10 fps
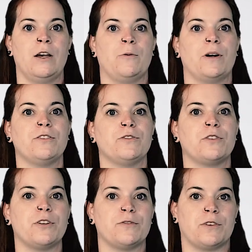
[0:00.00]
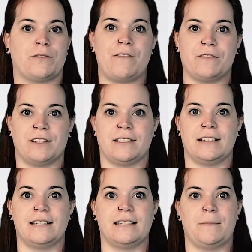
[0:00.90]
Where to search for
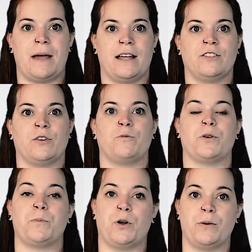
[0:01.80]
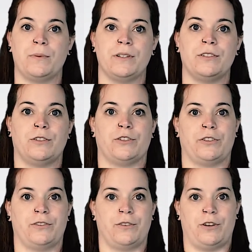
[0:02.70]
references depends on what purpose your
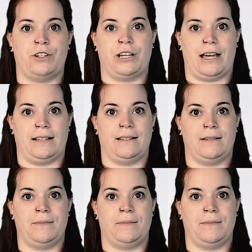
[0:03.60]
search has.